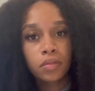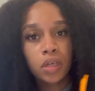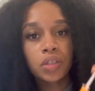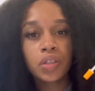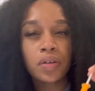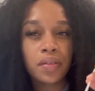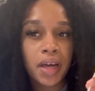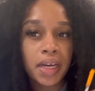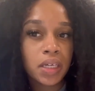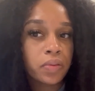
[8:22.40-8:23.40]
So
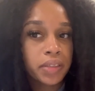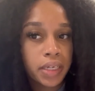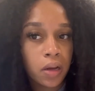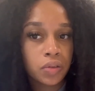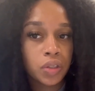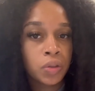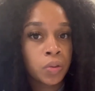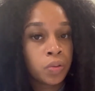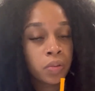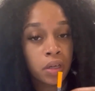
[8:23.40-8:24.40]
that equals out
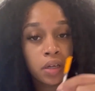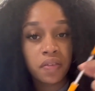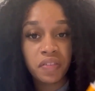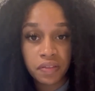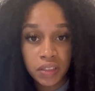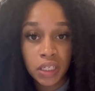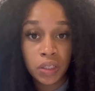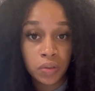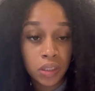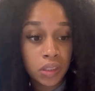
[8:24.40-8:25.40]
to 15
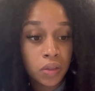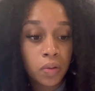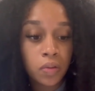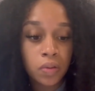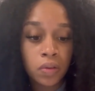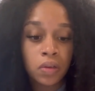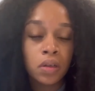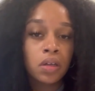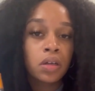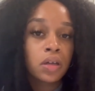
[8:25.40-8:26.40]
units total.
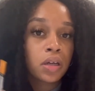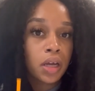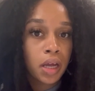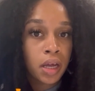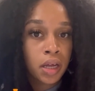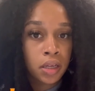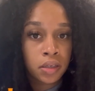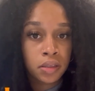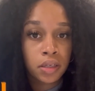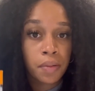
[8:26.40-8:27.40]

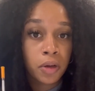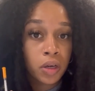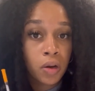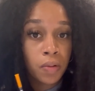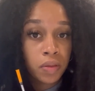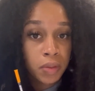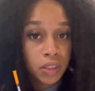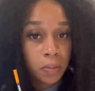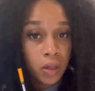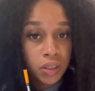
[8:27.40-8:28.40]
And I'm going to go with my
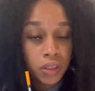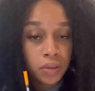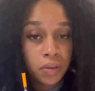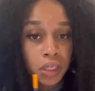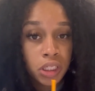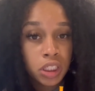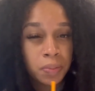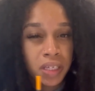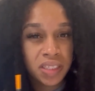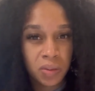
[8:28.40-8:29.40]
smaller syringe
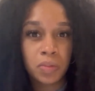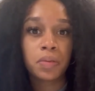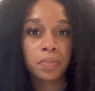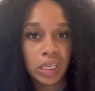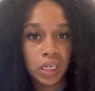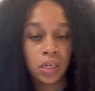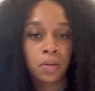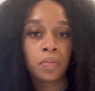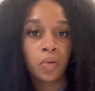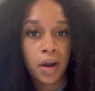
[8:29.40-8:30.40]
because it would be more